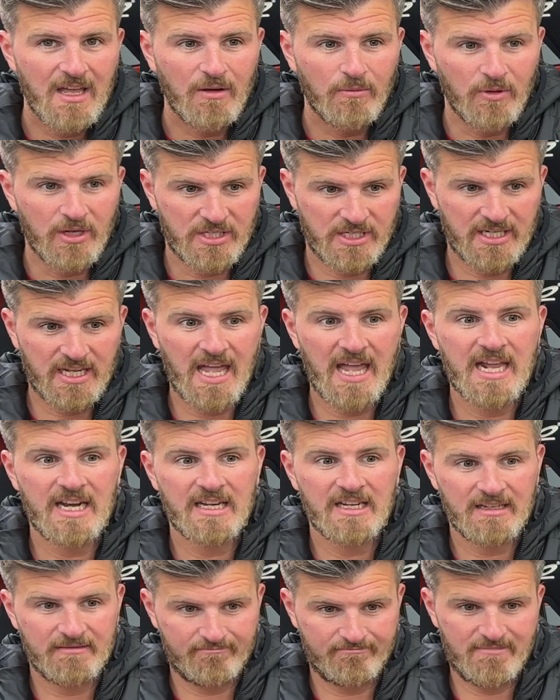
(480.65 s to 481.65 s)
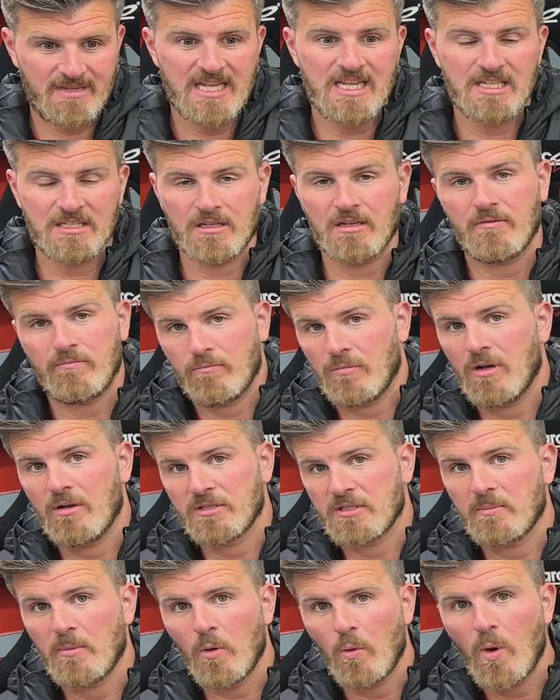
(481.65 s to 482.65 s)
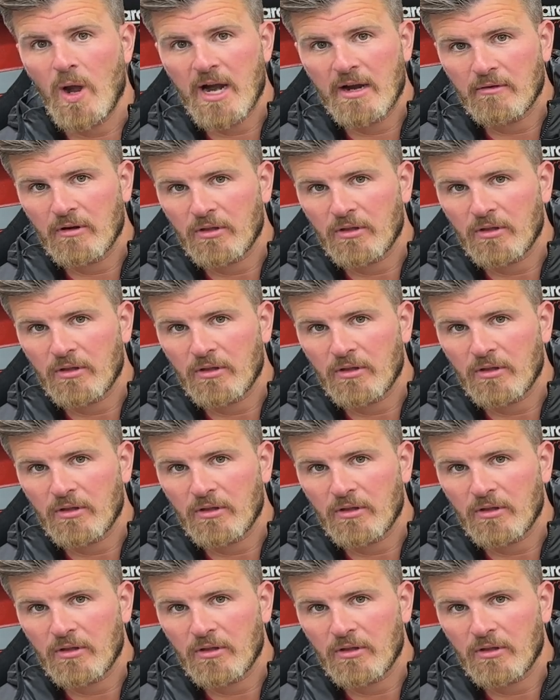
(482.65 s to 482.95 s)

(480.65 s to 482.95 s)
which again is, as I'm aware,